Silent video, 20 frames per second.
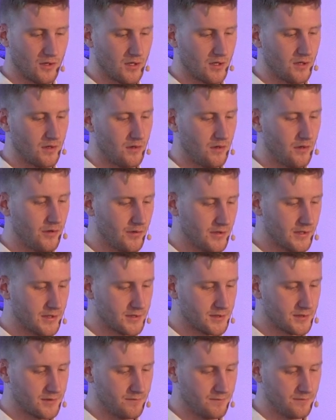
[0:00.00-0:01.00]

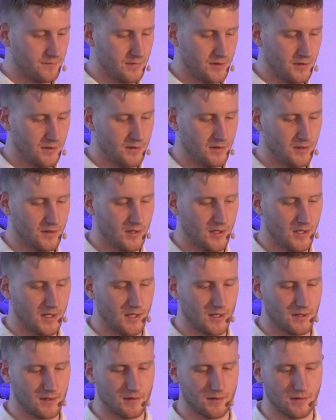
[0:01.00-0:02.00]
ArcGIS,
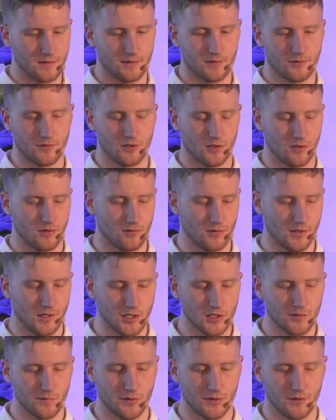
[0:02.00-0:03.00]
and so the
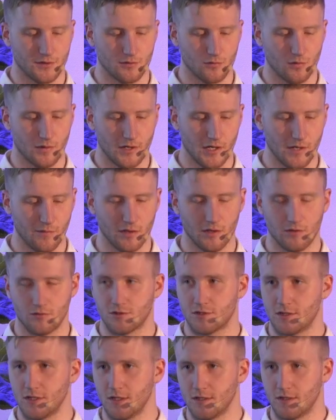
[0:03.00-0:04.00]
experts were able to
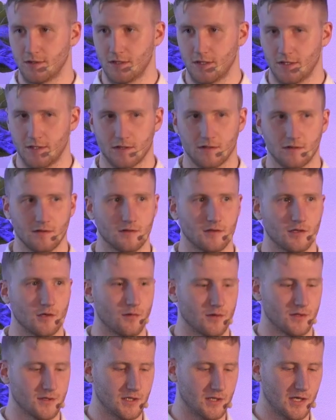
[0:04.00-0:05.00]
see the data, they
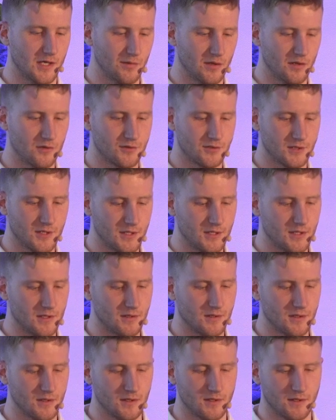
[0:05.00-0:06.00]
were able to see
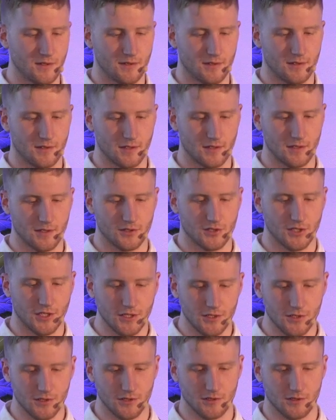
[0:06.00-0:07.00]
the
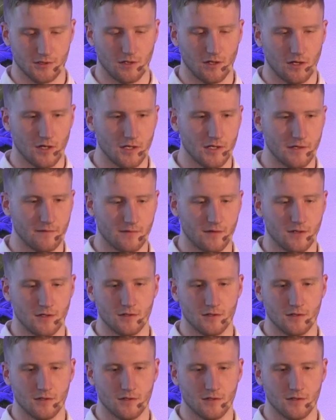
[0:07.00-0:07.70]
changes live.